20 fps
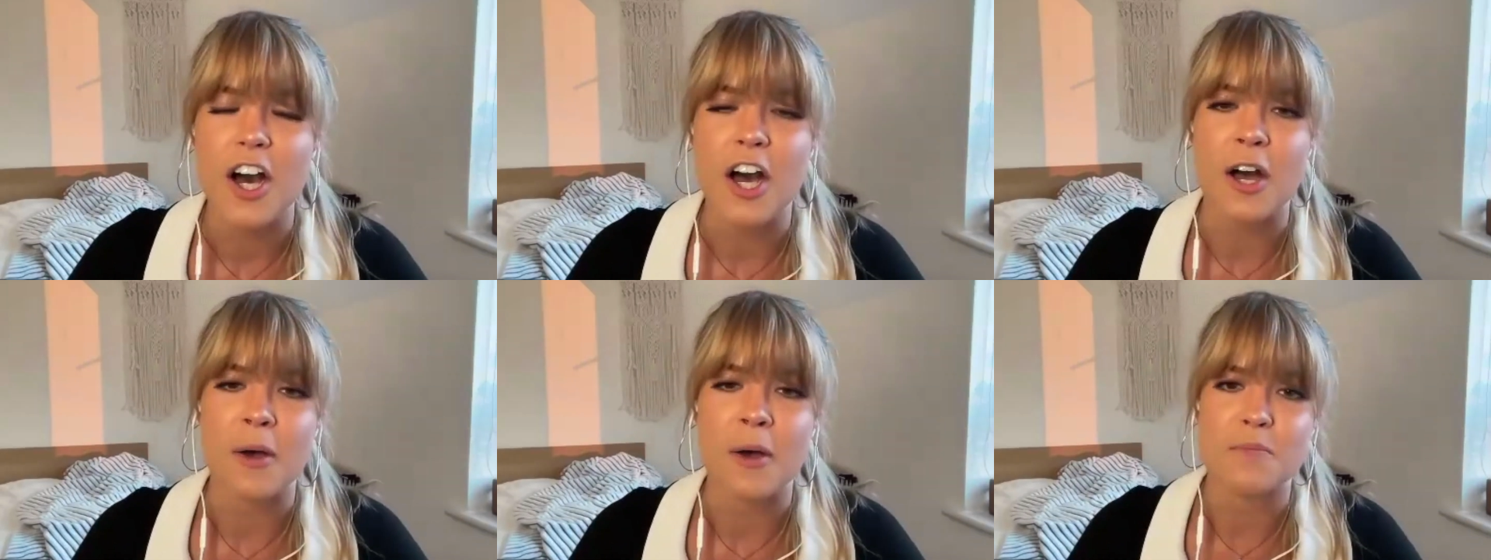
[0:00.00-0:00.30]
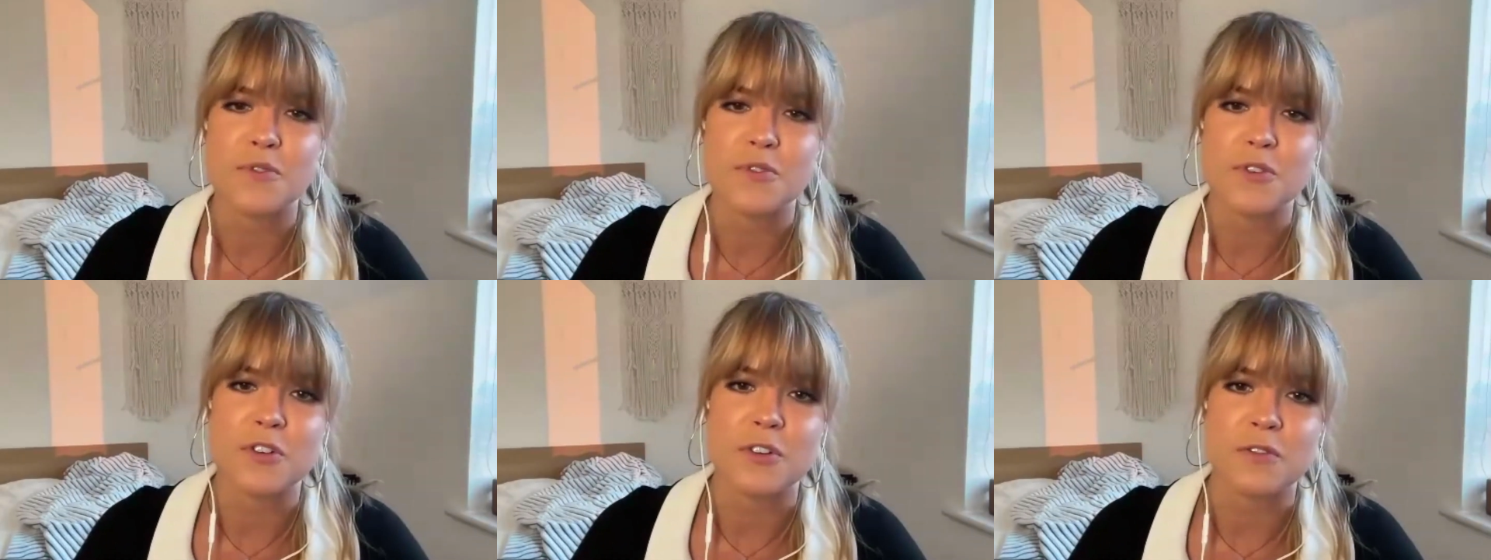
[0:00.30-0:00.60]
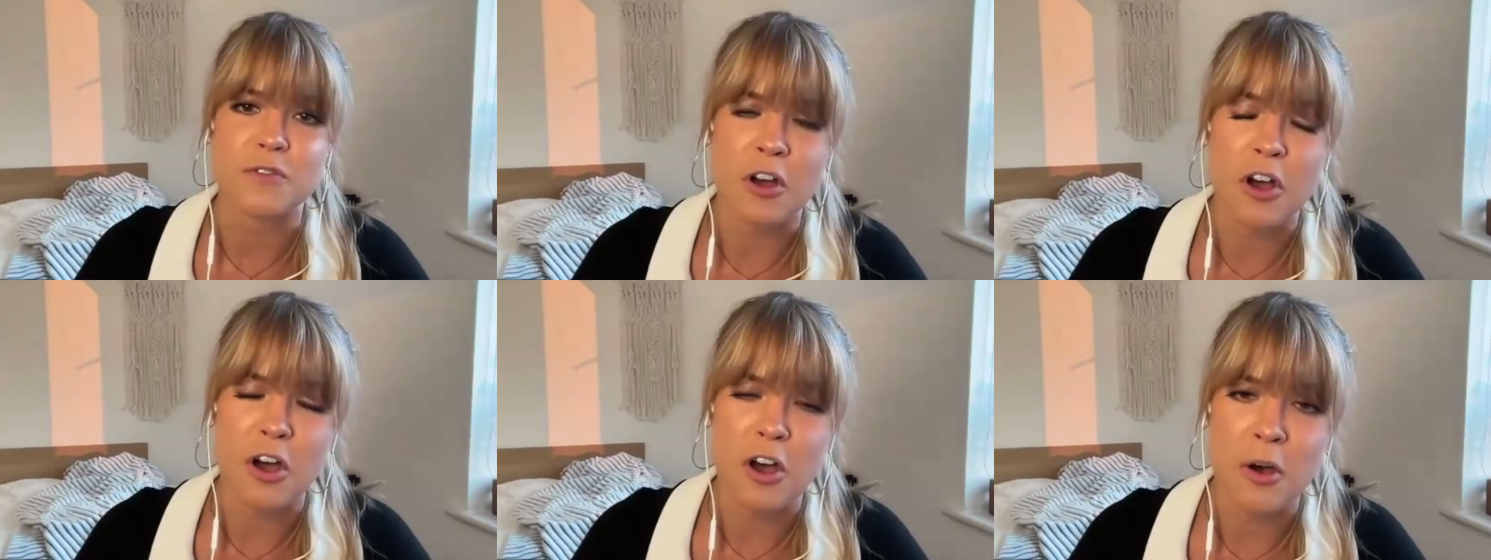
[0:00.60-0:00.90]
sort
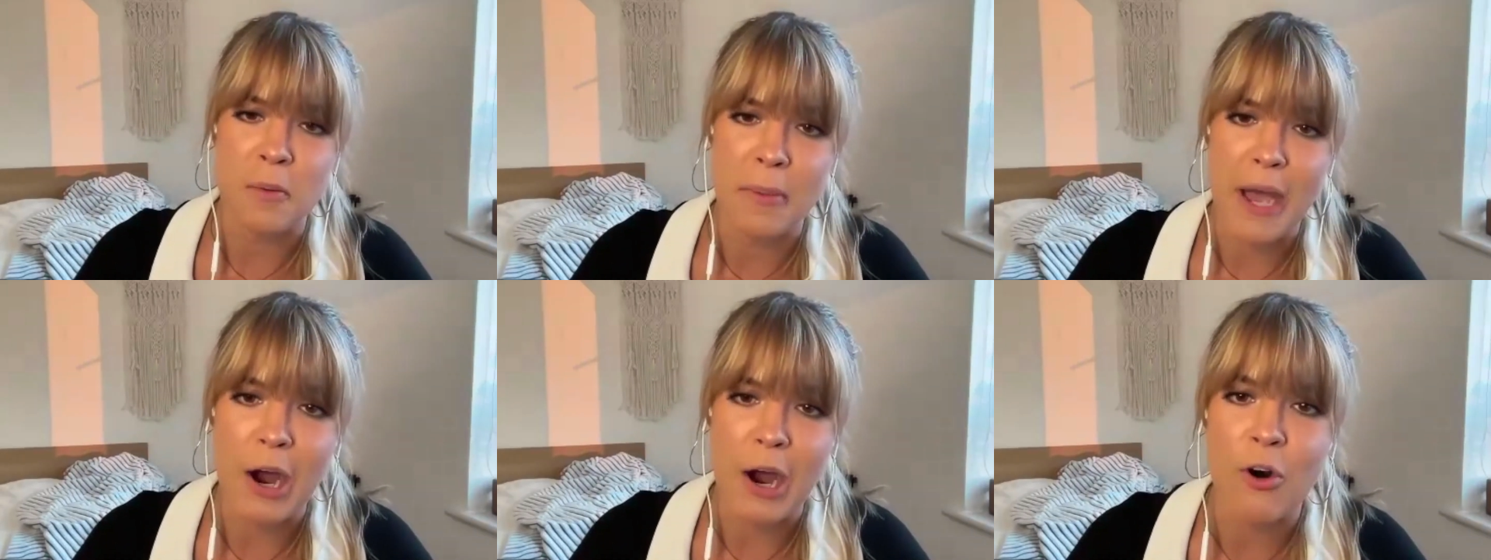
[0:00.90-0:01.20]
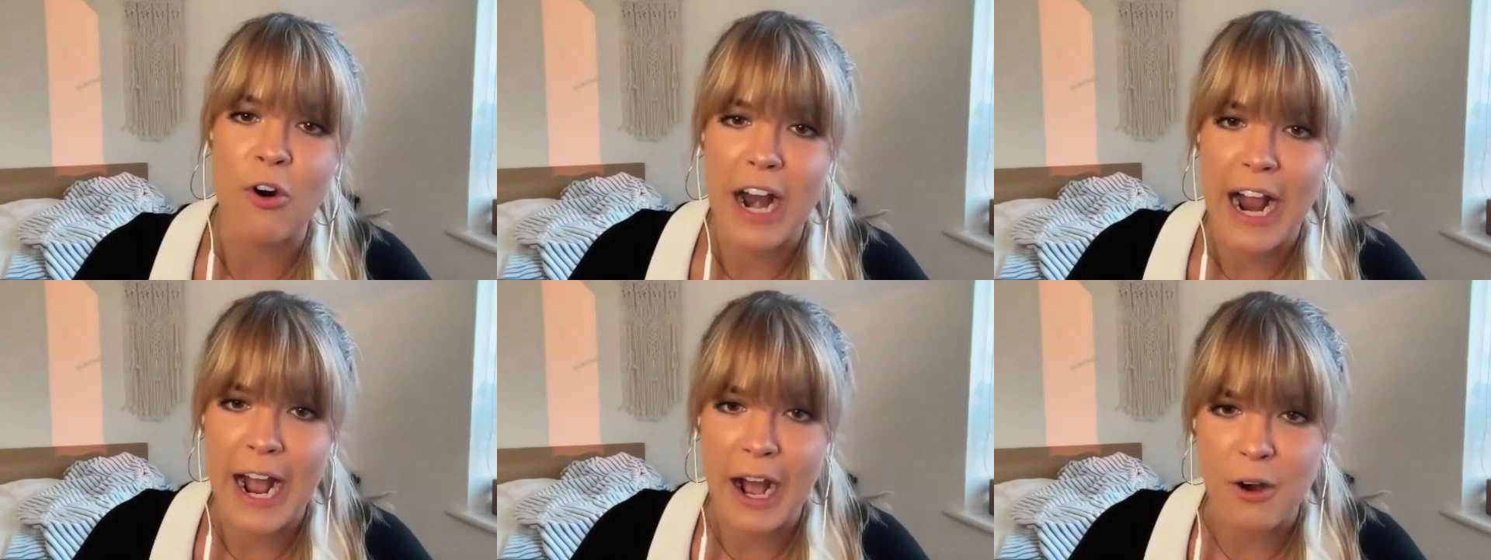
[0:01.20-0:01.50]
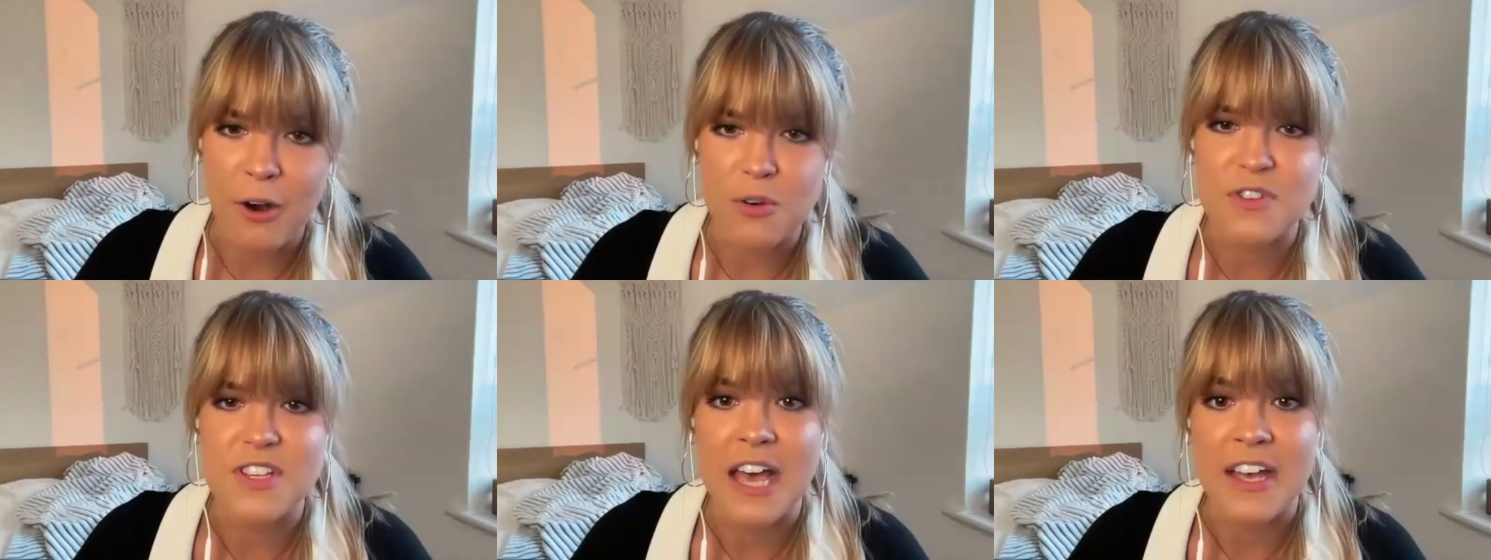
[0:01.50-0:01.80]
of a
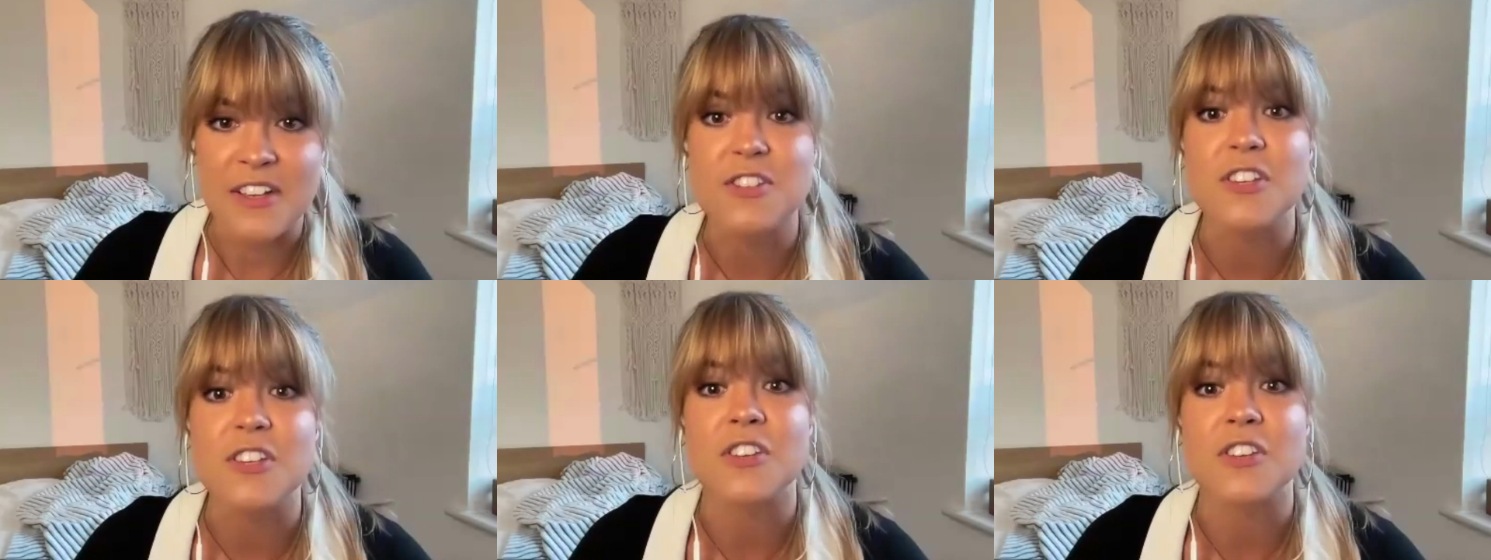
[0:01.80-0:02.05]
powerhouse as